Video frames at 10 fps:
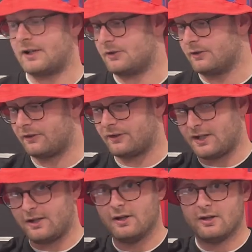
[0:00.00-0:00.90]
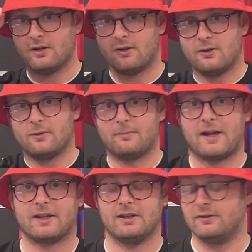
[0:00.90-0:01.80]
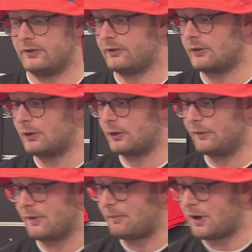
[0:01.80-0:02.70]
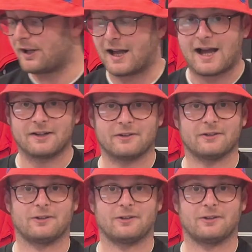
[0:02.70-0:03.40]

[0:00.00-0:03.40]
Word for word: As you can see, back in stock of the bucket hats.